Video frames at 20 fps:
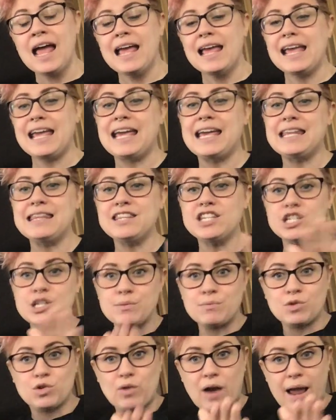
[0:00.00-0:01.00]
In the
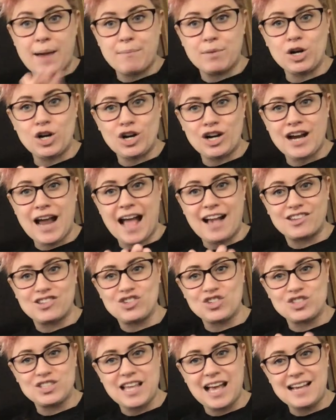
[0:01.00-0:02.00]
grammar
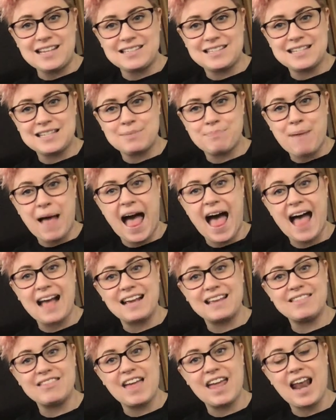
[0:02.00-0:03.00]
exercises
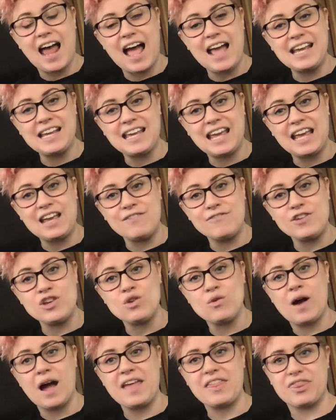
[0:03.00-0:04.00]
pack that I gave
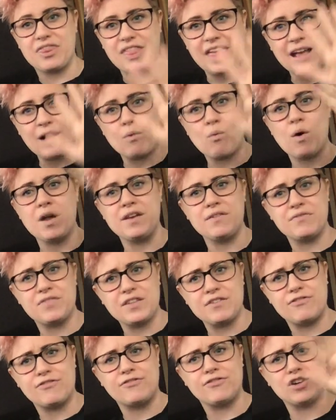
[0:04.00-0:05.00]
you, I think one of the
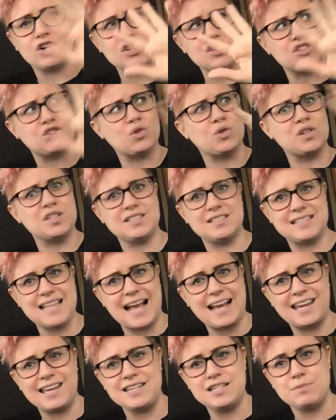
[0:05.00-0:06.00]
first or
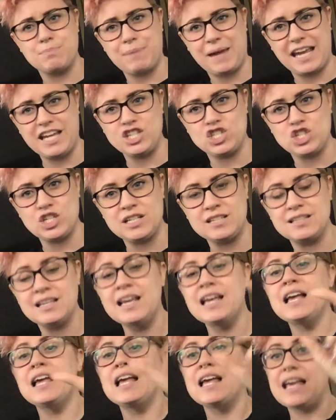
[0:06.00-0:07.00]
second pages
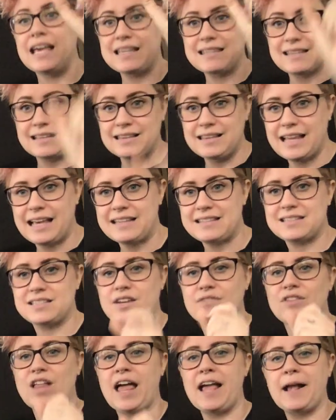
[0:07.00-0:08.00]
is a list
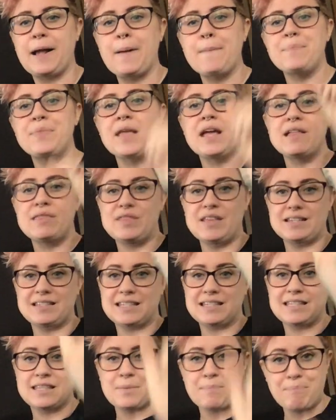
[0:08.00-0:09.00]
of like, this
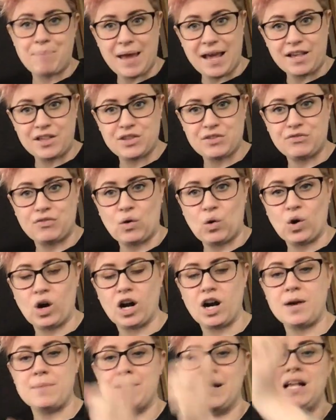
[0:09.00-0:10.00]
is the base
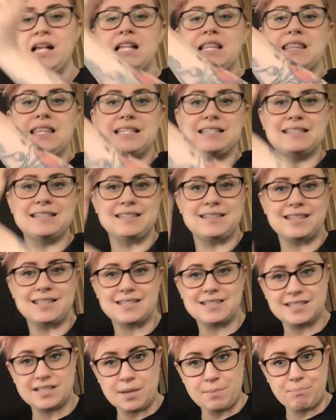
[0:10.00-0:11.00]
form, this is the
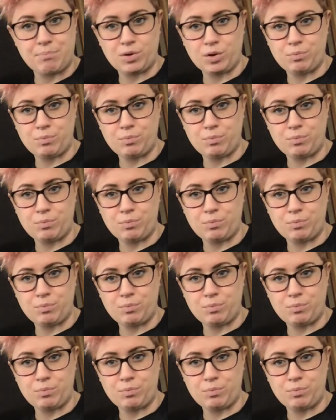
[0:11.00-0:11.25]
simple